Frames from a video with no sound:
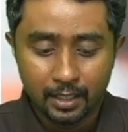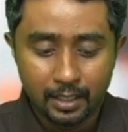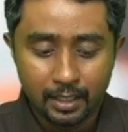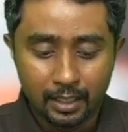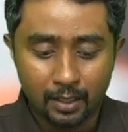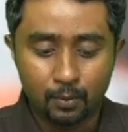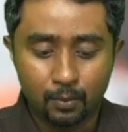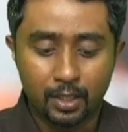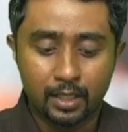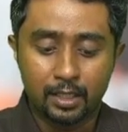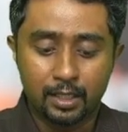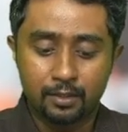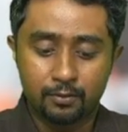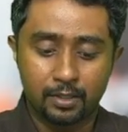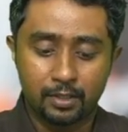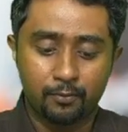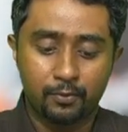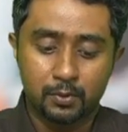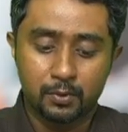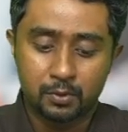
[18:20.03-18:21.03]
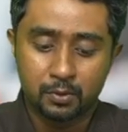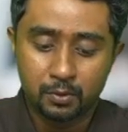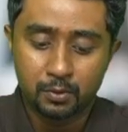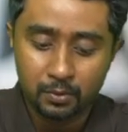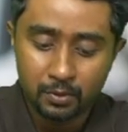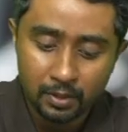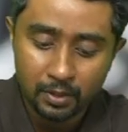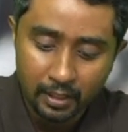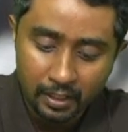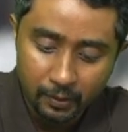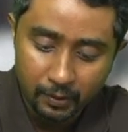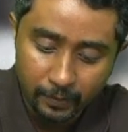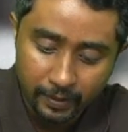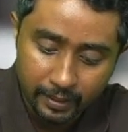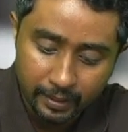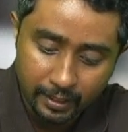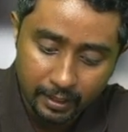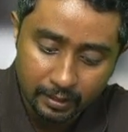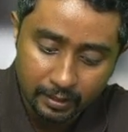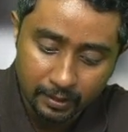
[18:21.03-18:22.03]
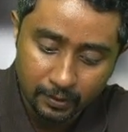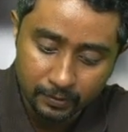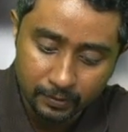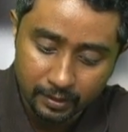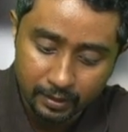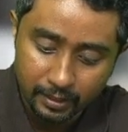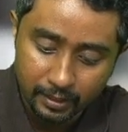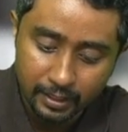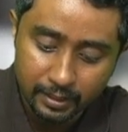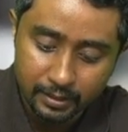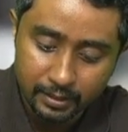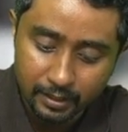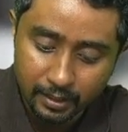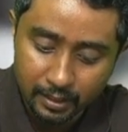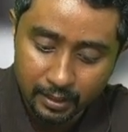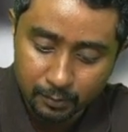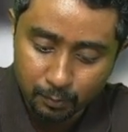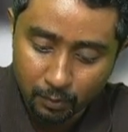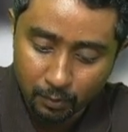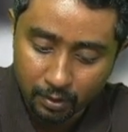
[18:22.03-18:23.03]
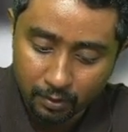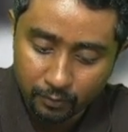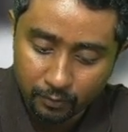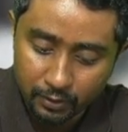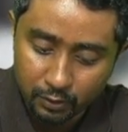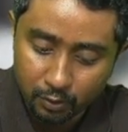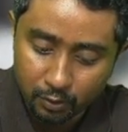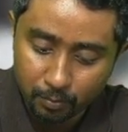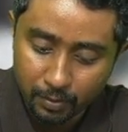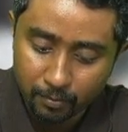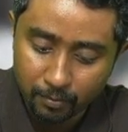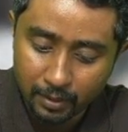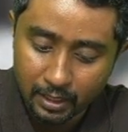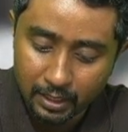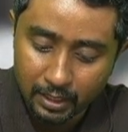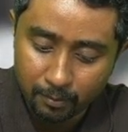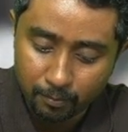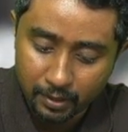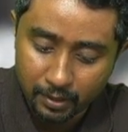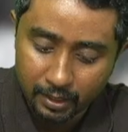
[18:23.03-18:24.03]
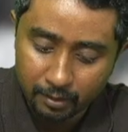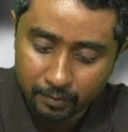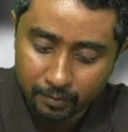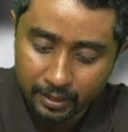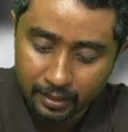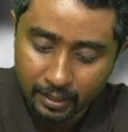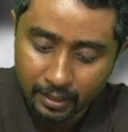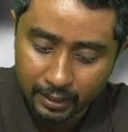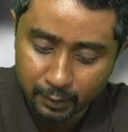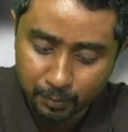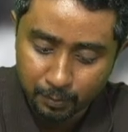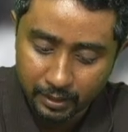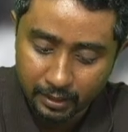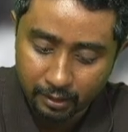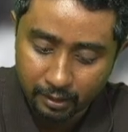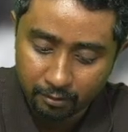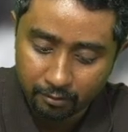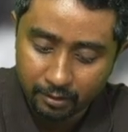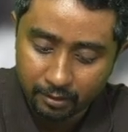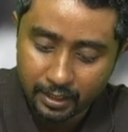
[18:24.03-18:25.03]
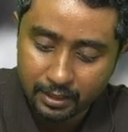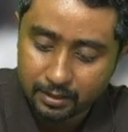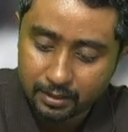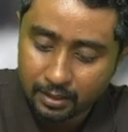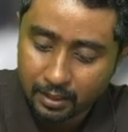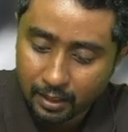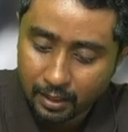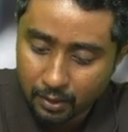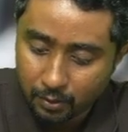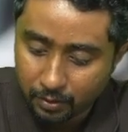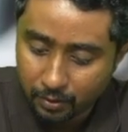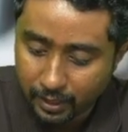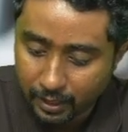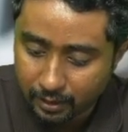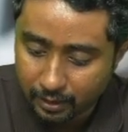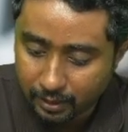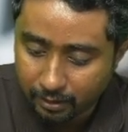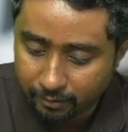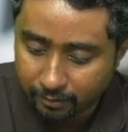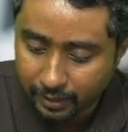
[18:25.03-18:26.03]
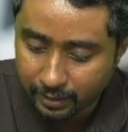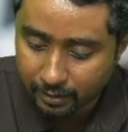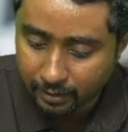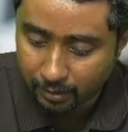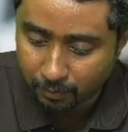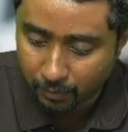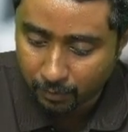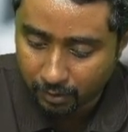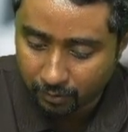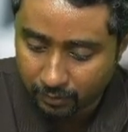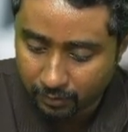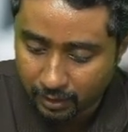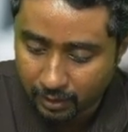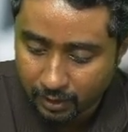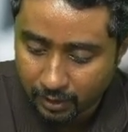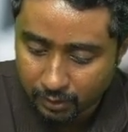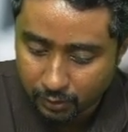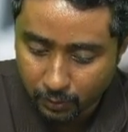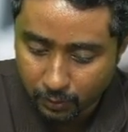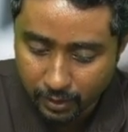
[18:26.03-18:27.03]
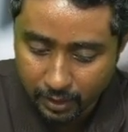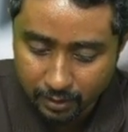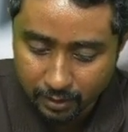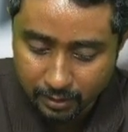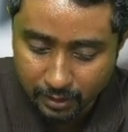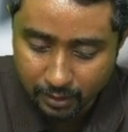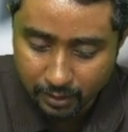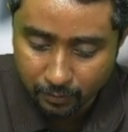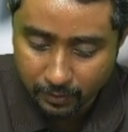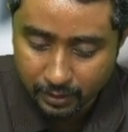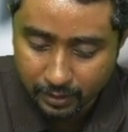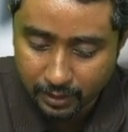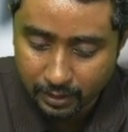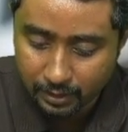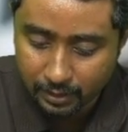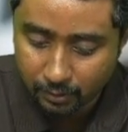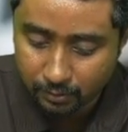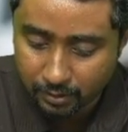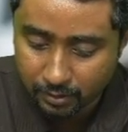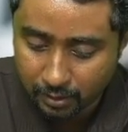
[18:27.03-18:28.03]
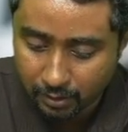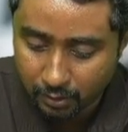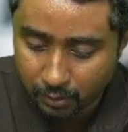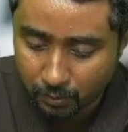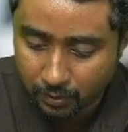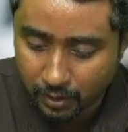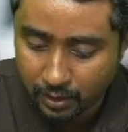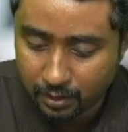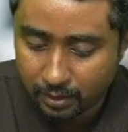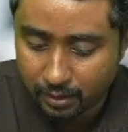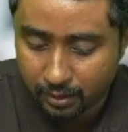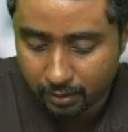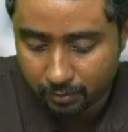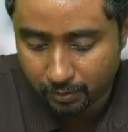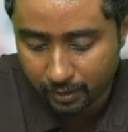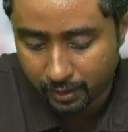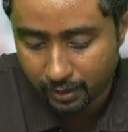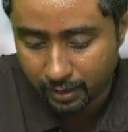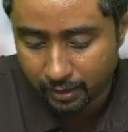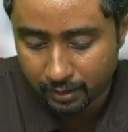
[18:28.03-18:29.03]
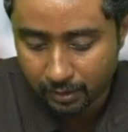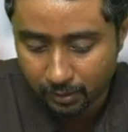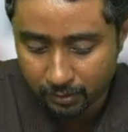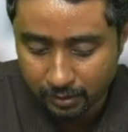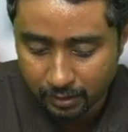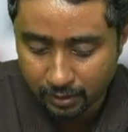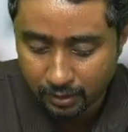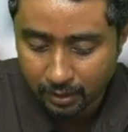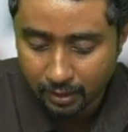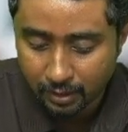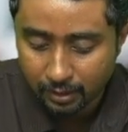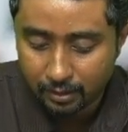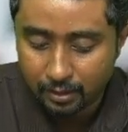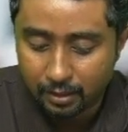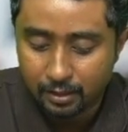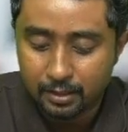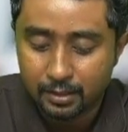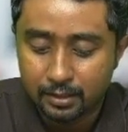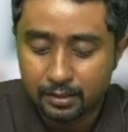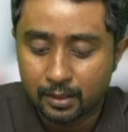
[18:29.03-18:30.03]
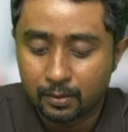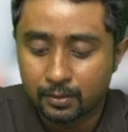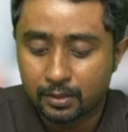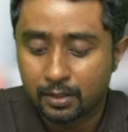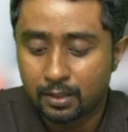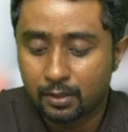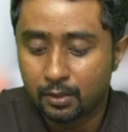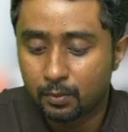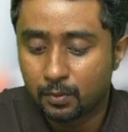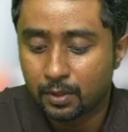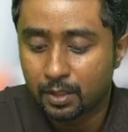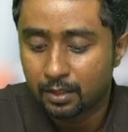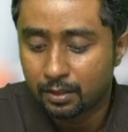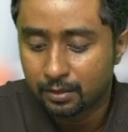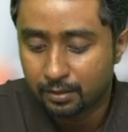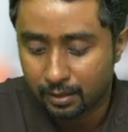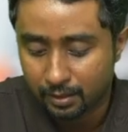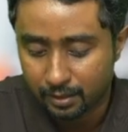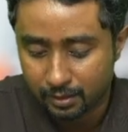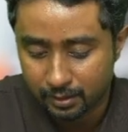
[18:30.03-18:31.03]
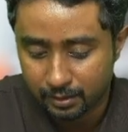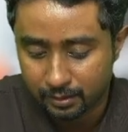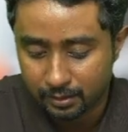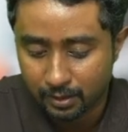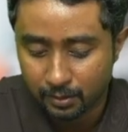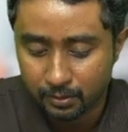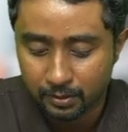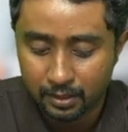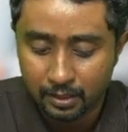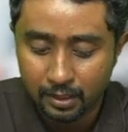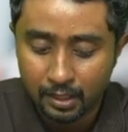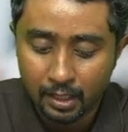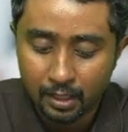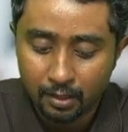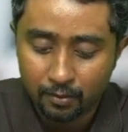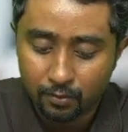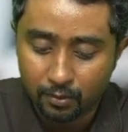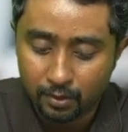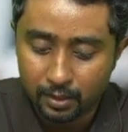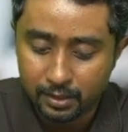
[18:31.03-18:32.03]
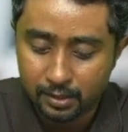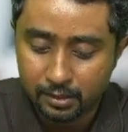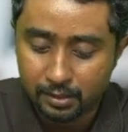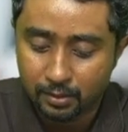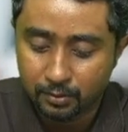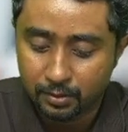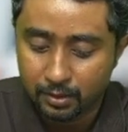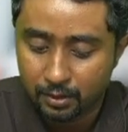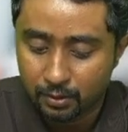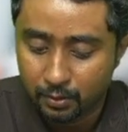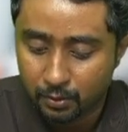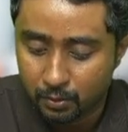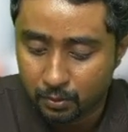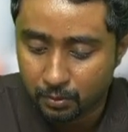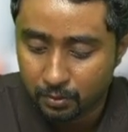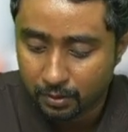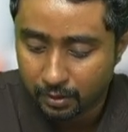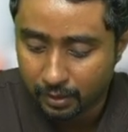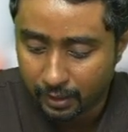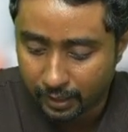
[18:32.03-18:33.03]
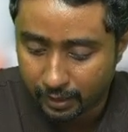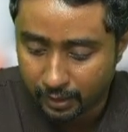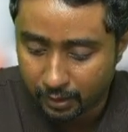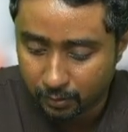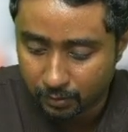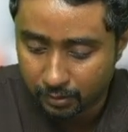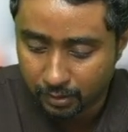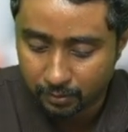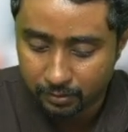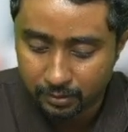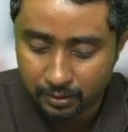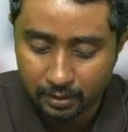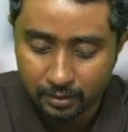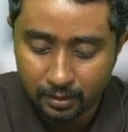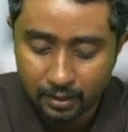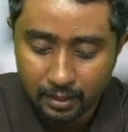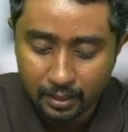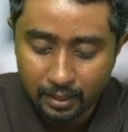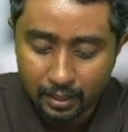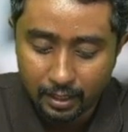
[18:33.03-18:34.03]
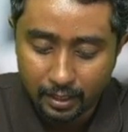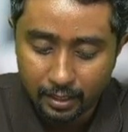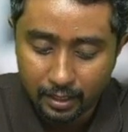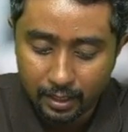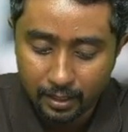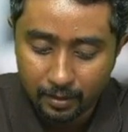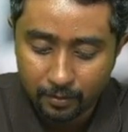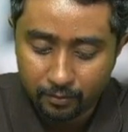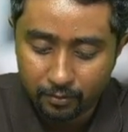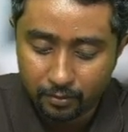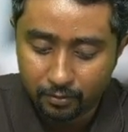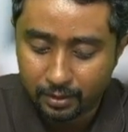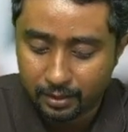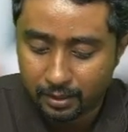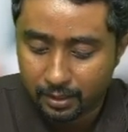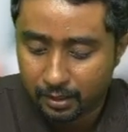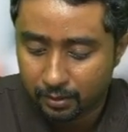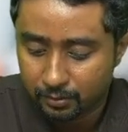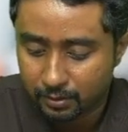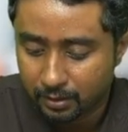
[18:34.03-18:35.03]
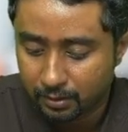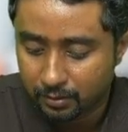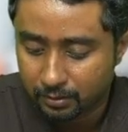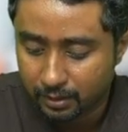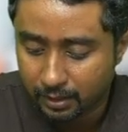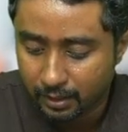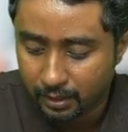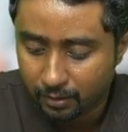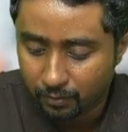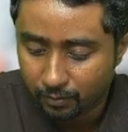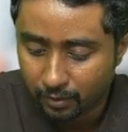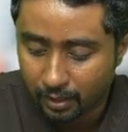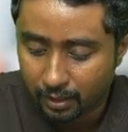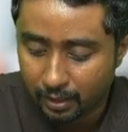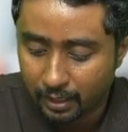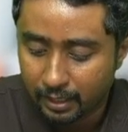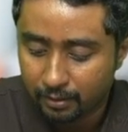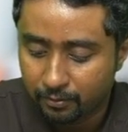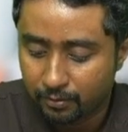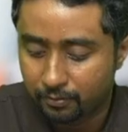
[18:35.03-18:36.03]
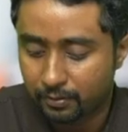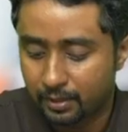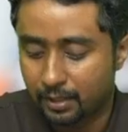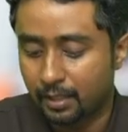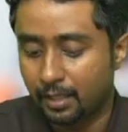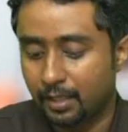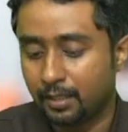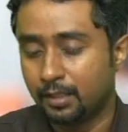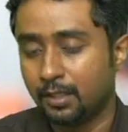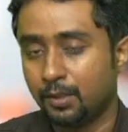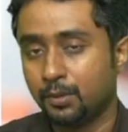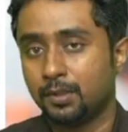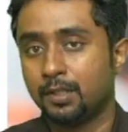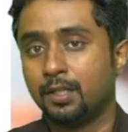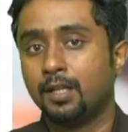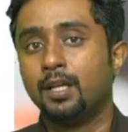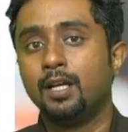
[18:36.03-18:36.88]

Now what are you supposed to do? 28,000. Each year's profit should be multiplied by the respective weights to get the weighted profit. So you can see 28,000 into 1 28,000, 36,000 into 1 36,000, 46,000 into 2 92,000, again 53,000 into 3 1,59,000.